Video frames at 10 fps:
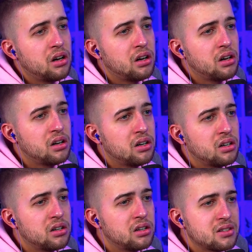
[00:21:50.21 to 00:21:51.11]
Oh,
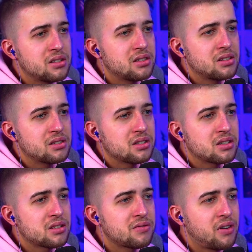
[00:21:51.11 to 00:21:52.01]

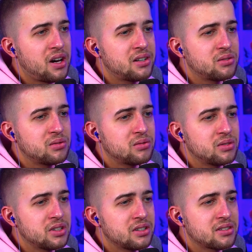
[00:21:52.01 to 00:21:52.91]
this is final
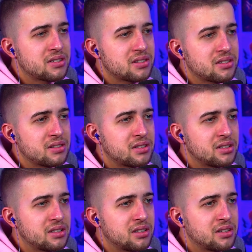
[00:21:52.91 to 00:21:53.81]
words.
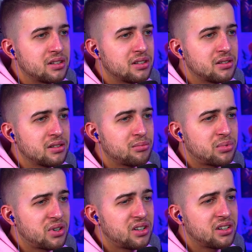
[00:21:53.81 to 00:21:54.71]

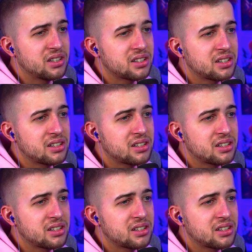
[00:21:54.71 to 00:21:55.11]
Bro.